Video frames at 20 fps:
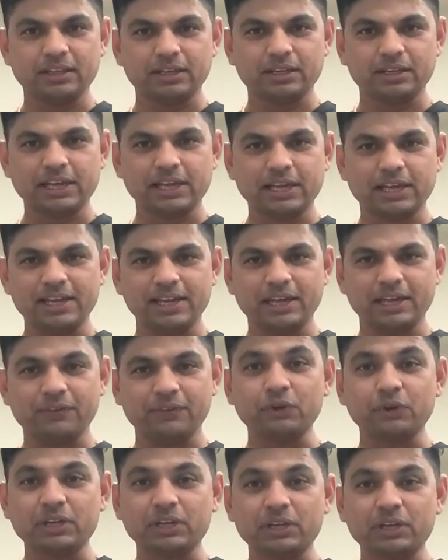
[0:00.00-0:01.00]
okay, if
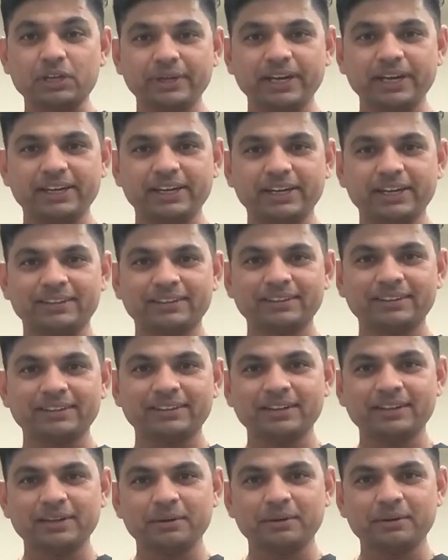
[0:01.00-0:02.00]
you compare,
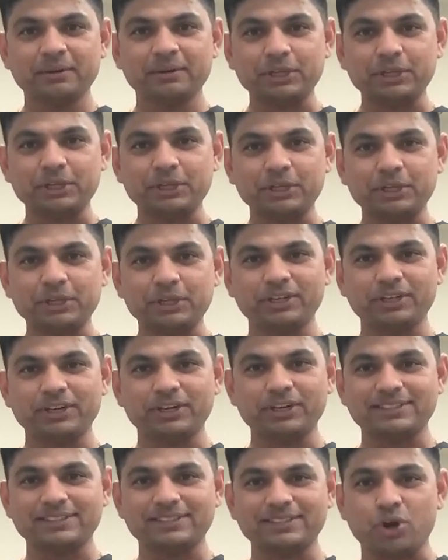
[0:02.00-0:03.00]
my shoulder is
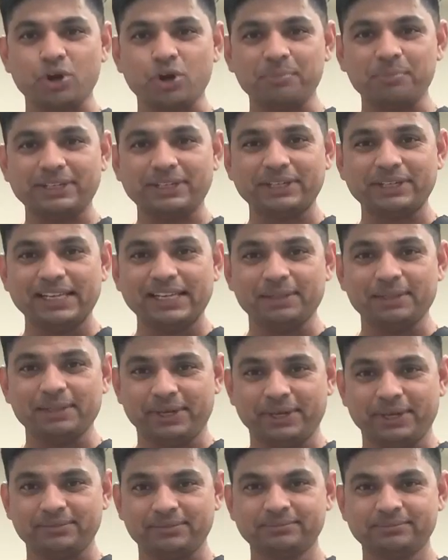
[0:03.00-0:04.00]
dropped a little
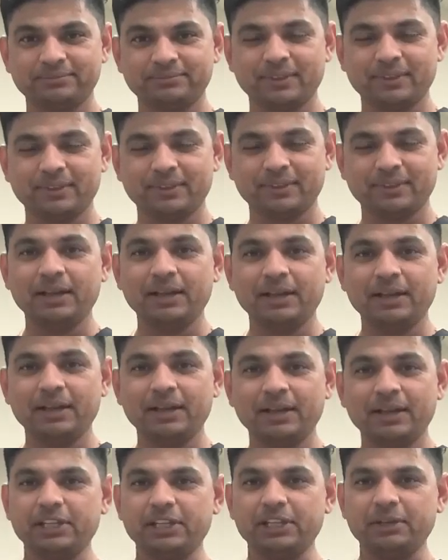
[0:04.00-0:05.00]
bit.
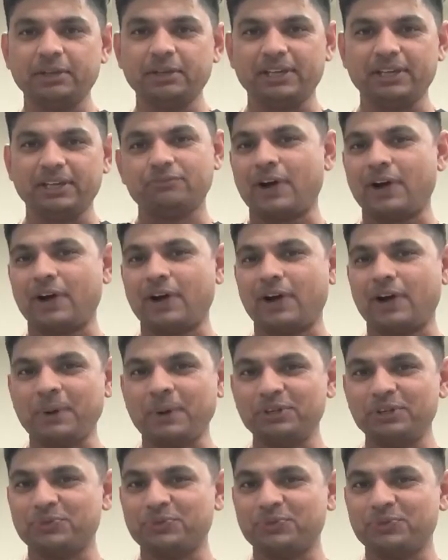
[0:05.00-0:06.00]
Believe me, 5 pound
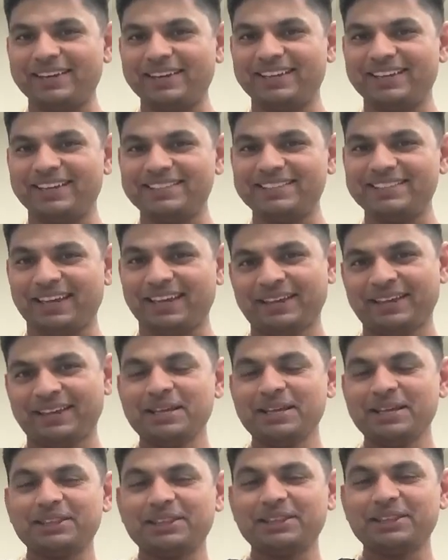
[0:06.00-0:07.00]
is very easy.
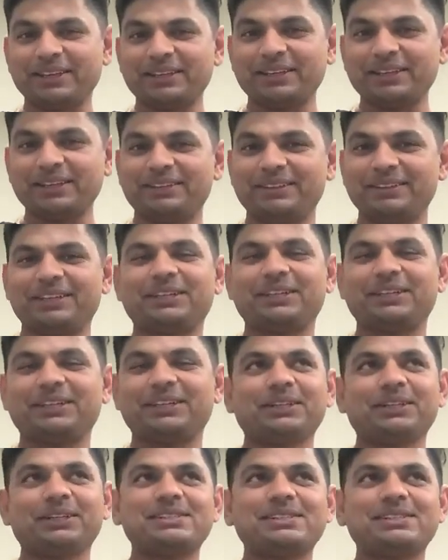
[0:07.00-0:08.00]
The
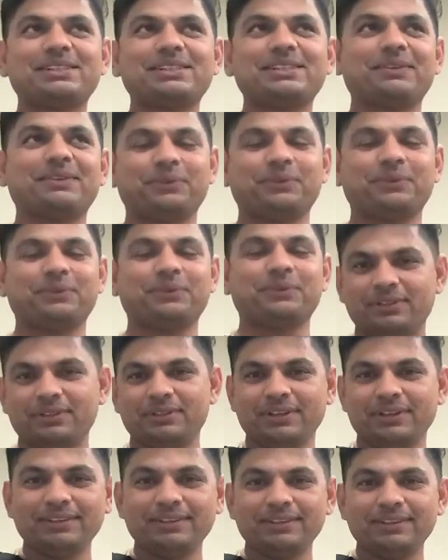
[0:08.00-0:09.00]
girls, the women,
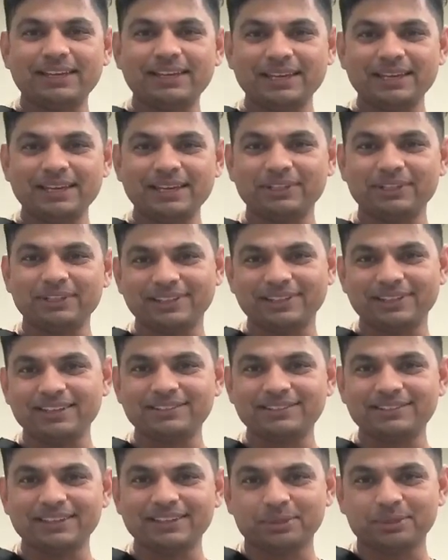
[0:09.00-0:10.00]
they keep the things
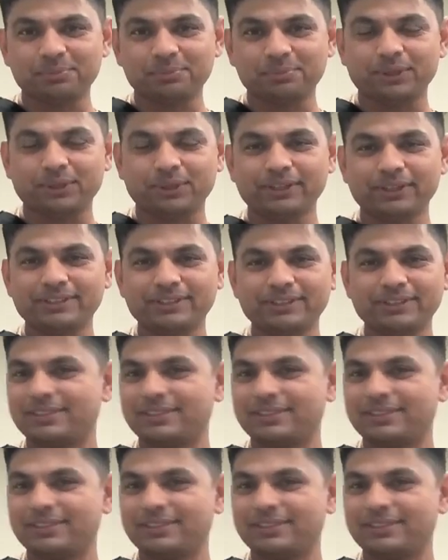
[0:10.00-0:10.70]
in their purse.